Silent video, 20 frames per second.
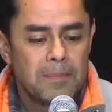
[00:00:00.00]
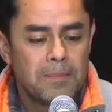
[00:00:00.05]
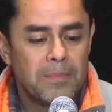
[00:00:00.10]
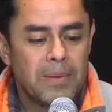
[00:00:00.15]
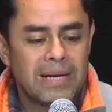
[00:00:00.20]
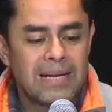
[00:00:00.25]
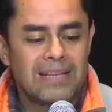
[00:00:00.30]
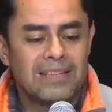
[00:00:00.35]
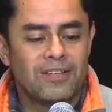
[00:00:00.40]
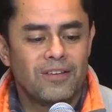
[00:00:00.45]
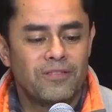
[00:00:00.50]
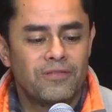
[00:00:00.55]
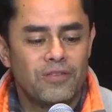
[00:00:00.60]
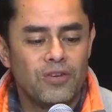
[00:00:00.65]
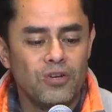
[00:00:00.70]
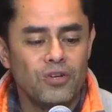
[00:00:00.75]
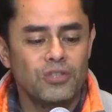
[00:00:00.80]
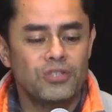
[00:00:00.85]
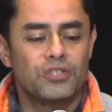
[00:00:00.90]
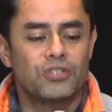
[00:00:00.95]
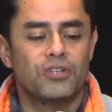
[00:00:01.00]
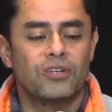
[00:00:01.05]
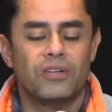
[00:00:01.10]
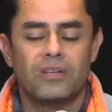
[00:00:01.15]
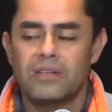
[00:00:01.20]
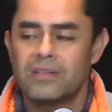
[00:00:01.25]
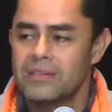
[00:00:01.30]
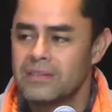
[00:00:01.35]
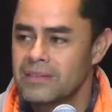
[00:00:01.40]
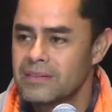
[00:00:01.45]
But in the
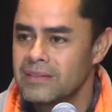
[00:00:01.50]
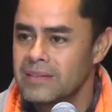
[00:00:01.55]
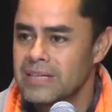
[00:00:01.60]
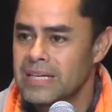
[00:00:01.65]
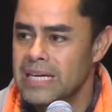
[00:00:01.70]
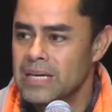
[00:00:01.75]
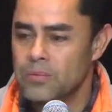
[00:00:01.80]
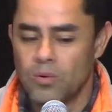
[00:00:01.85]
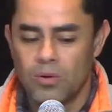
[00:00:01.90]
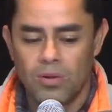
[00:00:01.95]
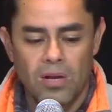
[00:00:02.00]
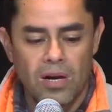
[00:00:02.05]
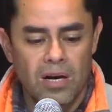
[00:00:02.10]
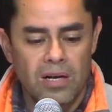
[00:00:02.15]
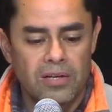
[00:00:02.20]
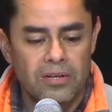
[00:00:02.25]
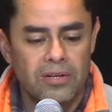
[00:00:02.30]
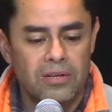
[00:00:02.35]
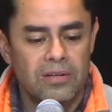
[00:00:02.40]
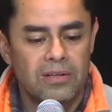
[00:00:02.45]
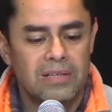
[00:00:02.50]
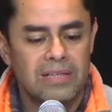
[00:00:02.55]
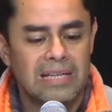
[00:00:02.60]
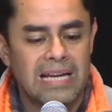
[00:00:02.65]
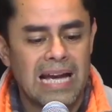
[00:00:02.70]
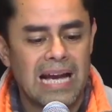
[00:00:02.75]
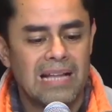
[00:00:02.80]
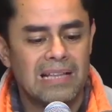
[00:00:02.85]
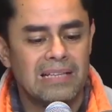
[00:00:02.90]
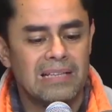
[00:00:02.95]
future, he will honor
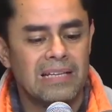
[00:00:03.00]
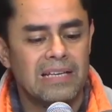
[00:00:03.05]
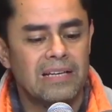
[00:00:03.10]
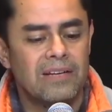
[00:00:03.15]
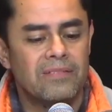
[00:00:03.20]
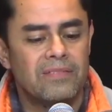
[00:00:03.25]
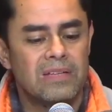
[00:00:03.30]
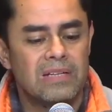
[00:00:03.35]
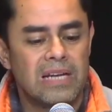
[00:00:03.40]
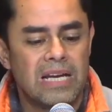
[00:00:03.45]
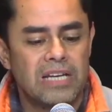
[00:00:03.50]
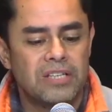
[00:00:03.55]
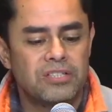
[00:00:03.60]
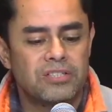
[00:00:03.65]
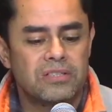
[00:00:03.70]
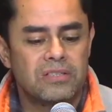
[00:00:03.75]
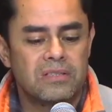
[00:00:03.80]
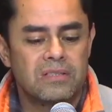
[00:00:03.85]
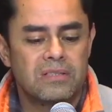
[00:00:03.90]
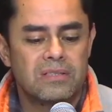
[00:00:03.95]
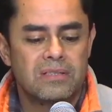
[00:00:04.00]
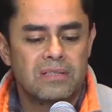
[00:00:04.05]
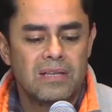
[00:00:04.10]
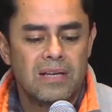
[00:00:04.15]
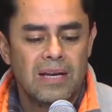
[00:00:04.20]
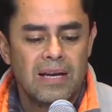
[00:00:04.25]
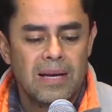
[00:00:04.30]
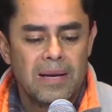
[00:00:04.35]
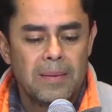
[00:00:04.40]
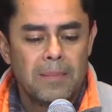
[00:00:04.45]
Galilee of the nations
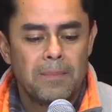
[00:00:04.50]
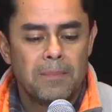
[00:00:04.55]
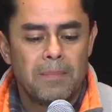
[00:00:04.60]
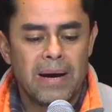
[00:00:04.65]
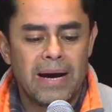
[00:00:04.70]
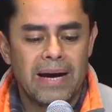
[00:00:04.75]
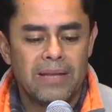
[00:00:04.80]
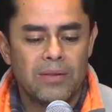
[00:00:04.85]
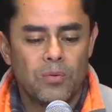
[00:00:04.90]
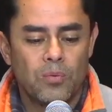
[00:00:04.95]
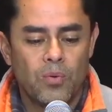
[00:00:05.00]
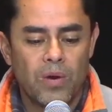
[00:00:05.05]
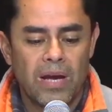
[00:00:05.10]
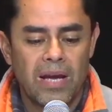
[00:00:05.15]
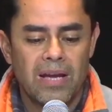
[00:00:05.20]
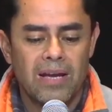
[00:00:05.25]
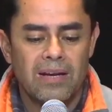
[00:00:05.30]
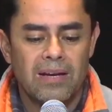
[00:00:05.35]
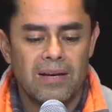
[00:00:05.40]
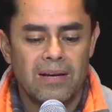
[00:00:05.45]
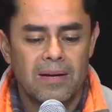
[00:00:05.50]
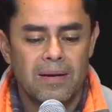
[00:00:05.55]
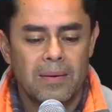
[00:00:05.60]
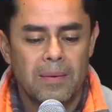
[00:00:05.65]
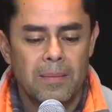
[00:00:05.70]
by the way